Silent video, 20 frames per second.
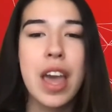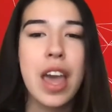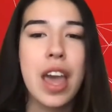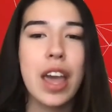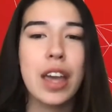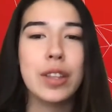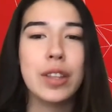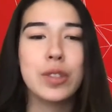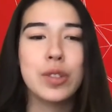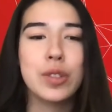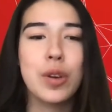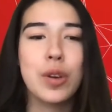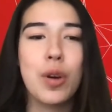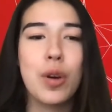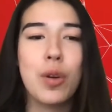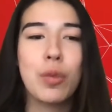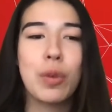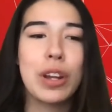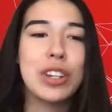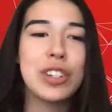And
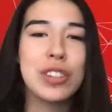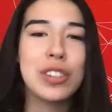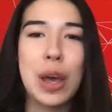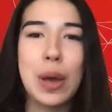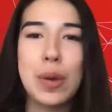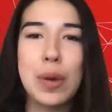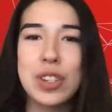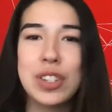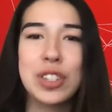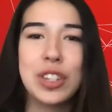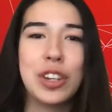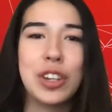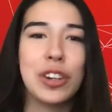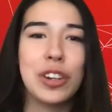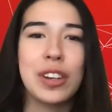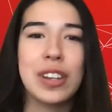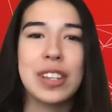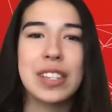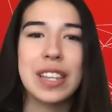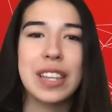so, Rachel, I was just
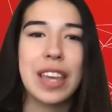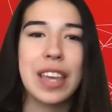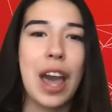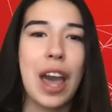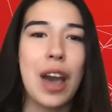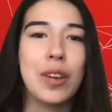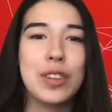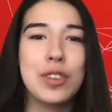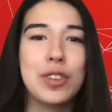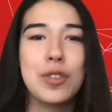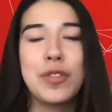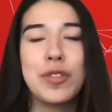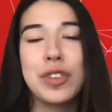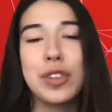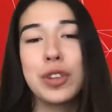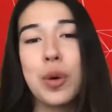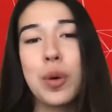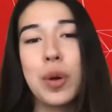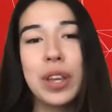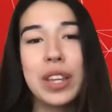curious, like, how did you feel
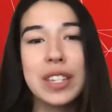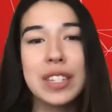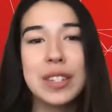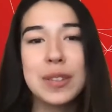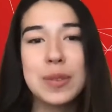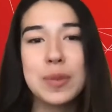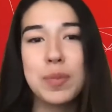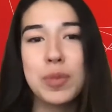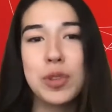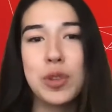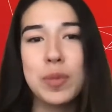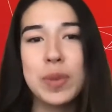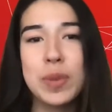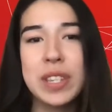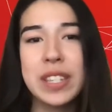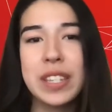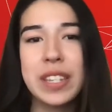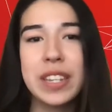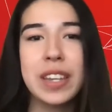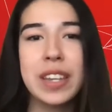going into
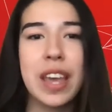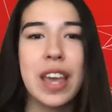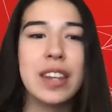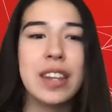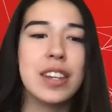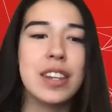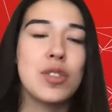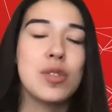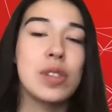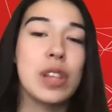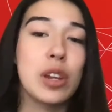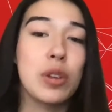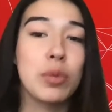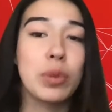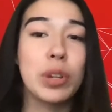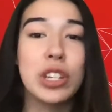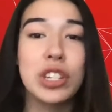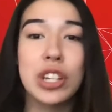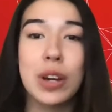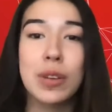UBC, and did you like
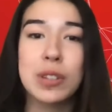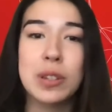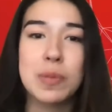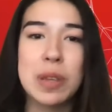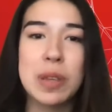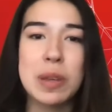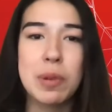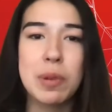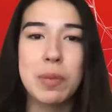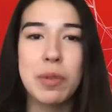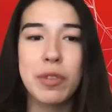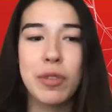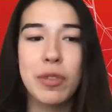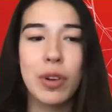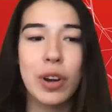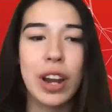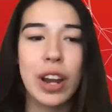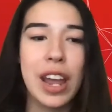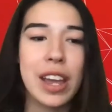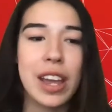reach out to people
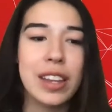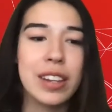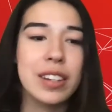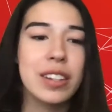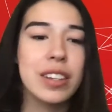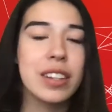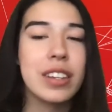beforehand?